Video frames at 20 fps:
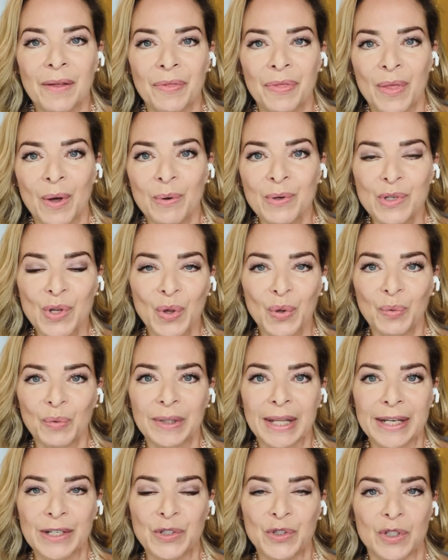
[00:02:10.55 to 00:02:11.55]
those are the
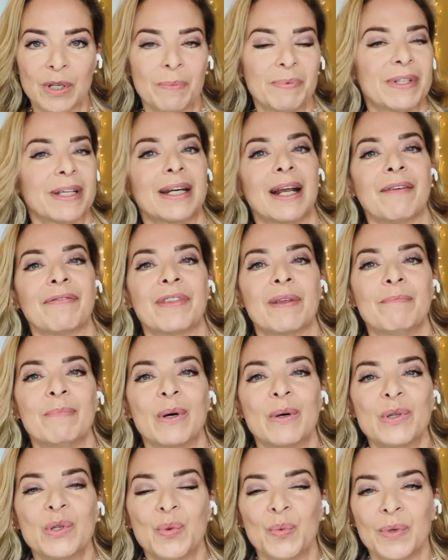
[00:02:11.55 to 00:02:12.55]
relationships that have the
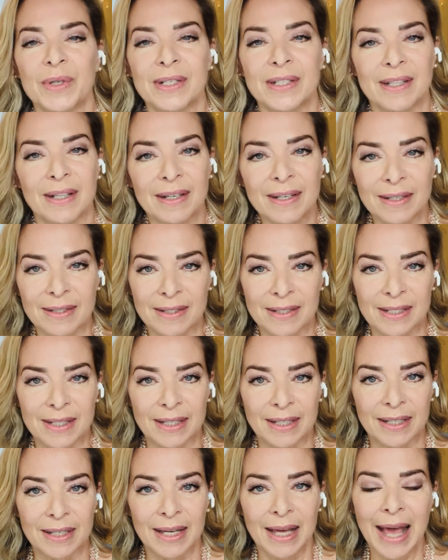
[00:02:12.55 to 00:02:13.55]
most
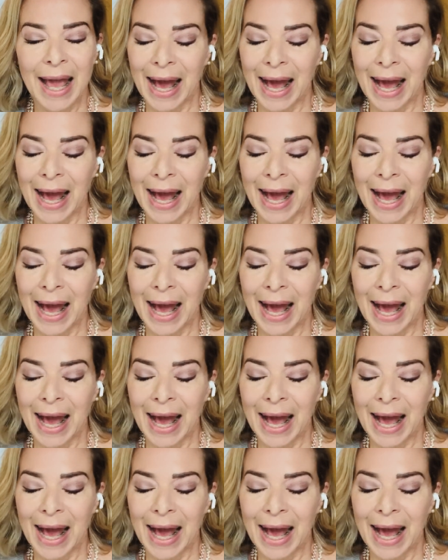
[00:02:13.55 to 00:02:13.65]
resiliency.